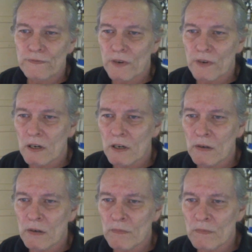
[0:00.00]

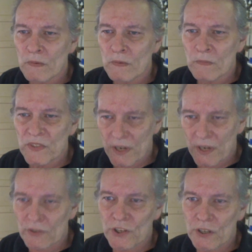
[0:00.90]
from
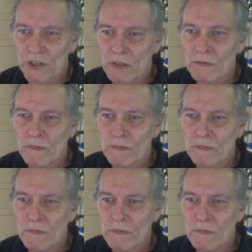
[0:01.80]
Sergio,